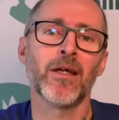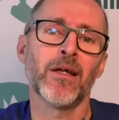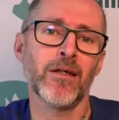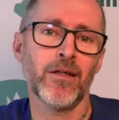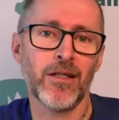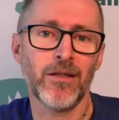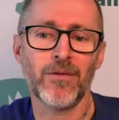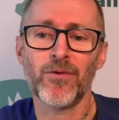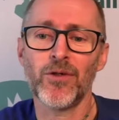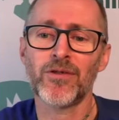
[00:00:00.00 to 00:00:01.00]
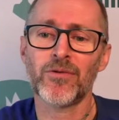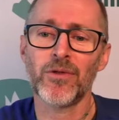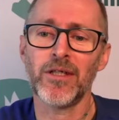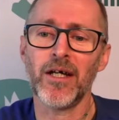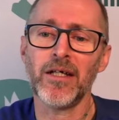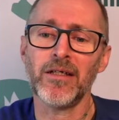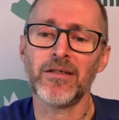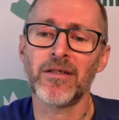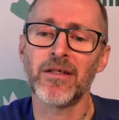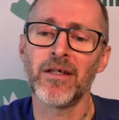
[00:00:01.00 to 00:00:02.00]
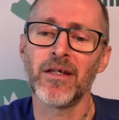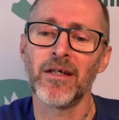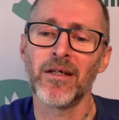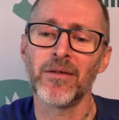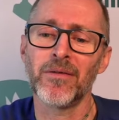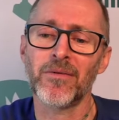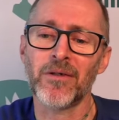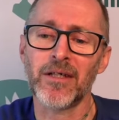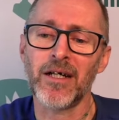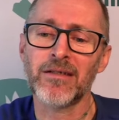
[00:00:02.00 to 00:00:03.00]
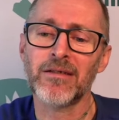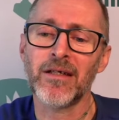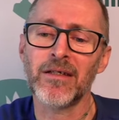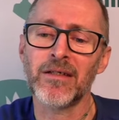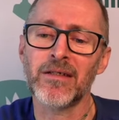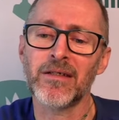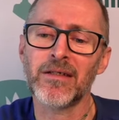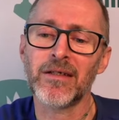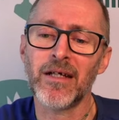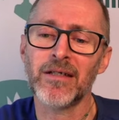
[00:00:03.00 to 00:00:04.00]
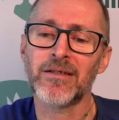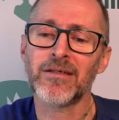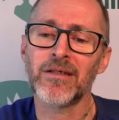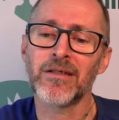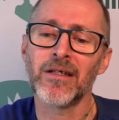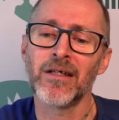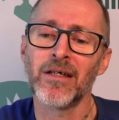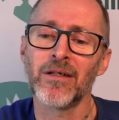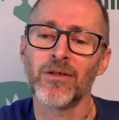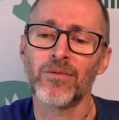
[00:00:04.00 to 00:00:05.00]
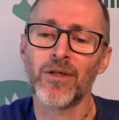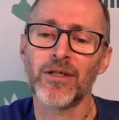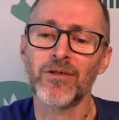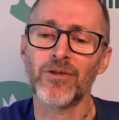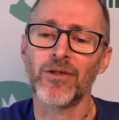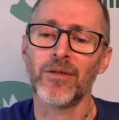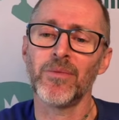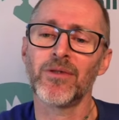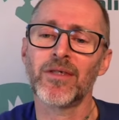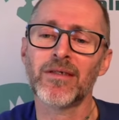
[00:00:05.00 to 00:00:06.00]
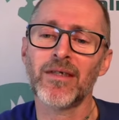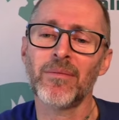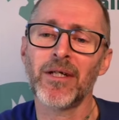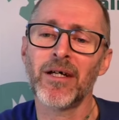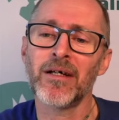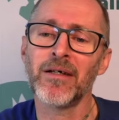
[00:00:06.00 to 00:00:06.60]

in the first 3 days? We've got Gardston, who really enjoyed the music seminar.